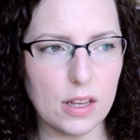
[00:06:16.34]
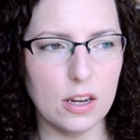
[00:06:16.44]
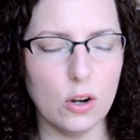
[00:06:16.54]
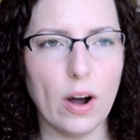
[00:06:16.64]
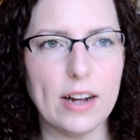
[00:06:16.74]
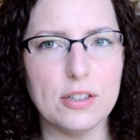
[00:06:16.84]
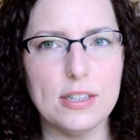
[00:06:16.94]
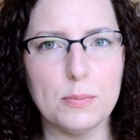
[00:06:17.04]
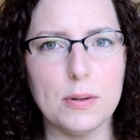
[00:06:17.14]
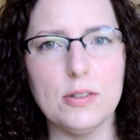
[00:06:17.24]
you're not actually
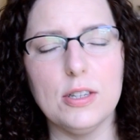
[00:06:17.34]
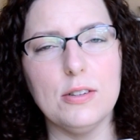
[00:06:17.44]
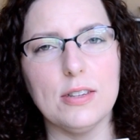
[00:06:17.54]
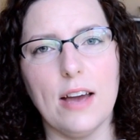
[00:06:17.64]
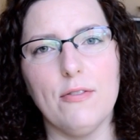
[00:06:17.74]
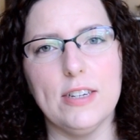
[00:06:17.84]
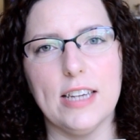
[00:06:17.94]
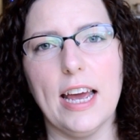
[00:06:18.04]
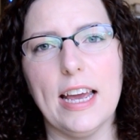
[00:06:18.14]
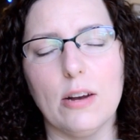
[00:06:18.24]
supposed to use it every
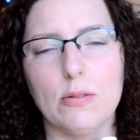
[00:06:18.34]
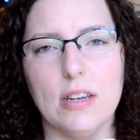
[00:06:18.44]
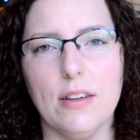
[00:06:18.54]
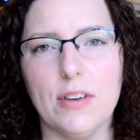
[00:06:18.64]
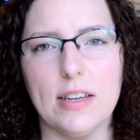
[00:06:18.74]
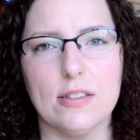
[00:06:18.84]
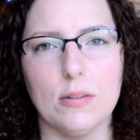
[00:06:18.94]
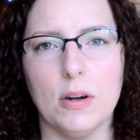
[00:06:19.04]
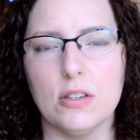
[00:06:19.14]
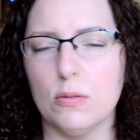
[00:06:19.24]
day, and I was loving it so
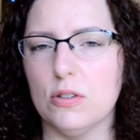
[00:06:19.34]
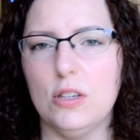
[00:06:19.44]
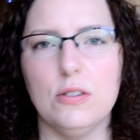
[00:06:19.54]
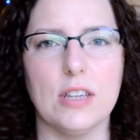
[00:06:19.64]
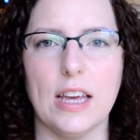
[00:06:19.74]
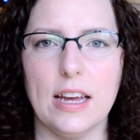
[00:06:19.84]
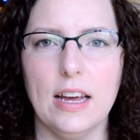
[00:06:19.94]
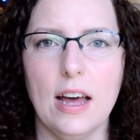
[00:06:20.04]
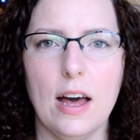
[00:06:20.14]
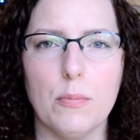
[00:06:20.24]
much I was using it
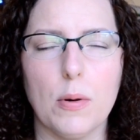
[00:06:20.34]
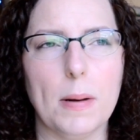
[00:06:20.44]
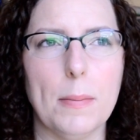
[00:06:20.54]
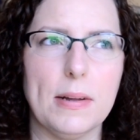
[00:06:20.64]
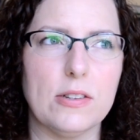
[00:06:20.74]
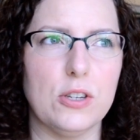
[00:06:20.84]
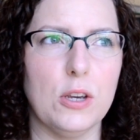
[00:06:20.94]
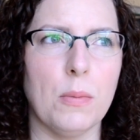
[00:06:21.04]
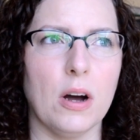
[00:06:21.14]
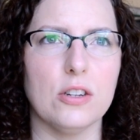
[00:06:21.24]
probably a bit
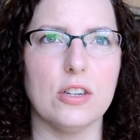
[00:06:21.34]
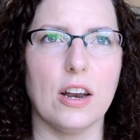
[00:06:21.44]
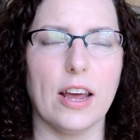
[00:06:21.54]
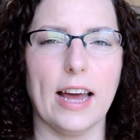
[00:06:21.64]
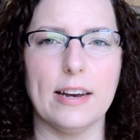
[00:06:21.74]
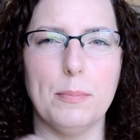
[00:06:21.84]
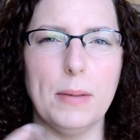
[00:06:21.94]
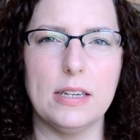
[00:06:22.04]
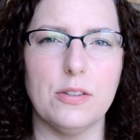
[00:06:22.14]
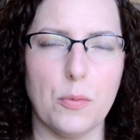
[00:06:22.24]
too much, and I had a
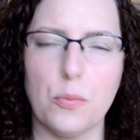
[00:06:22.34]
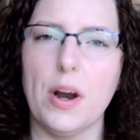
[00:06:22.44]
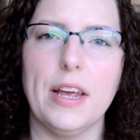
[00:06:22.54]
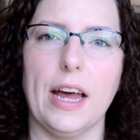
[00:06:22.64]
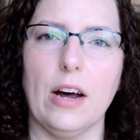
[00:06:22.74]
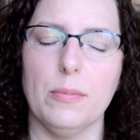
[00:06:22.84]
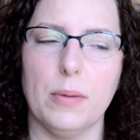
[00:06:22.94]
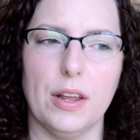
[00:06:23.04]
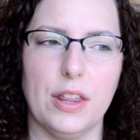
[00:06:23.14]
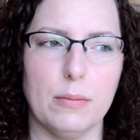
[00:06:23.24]
bit of a breakout,
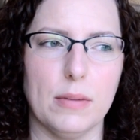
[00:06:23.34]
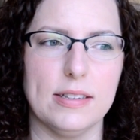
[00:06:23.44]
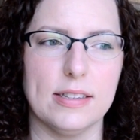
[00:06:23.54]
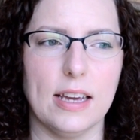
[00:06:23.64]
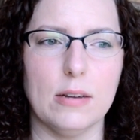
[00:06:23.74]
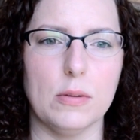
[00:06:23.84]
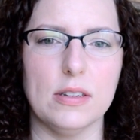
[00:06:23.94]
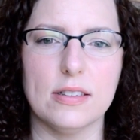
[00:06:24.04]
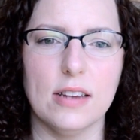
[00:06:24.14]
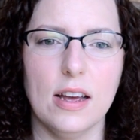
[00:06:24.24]
but I think my skin
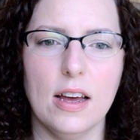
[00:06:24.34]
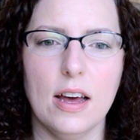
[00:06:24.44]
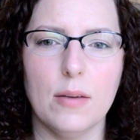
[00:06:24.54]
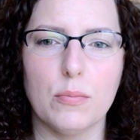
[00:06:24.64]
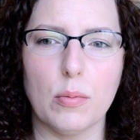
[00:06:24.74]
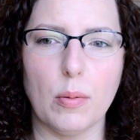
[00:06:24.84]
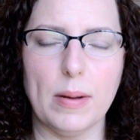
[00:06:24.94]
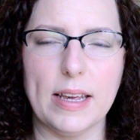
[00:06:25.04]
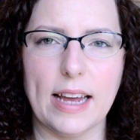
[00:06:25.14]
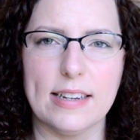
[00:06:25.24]
was
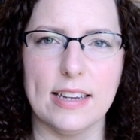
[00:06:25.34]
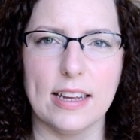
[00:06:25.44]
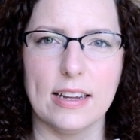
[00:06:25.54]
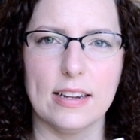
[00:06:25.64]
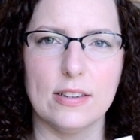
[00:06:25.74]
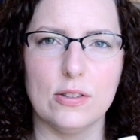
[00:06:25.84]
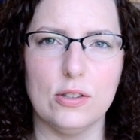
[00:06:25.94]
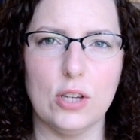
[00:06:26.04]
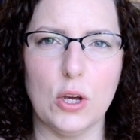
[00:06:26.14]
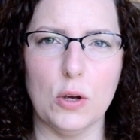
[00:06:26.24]
probably getting
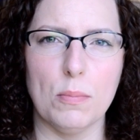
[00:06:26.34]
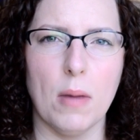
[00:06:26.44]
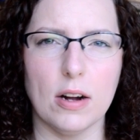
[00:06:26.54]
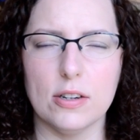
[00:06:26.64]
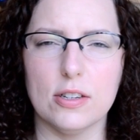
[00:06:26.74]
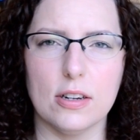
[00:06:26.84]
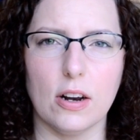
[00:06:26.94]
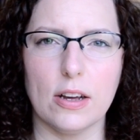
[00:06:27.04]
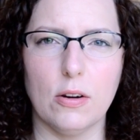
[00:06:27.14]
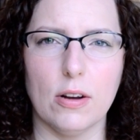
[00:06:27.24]
too much
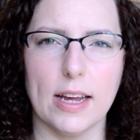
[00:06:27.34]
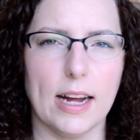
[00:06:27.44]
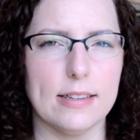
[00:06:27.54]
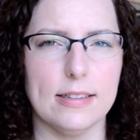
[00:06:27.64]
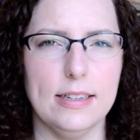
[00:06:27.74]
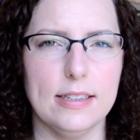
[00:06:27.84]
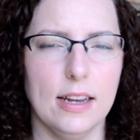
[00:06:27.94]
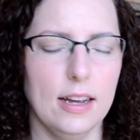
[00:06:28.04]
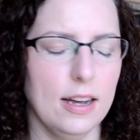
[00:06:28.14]
glycolic acid,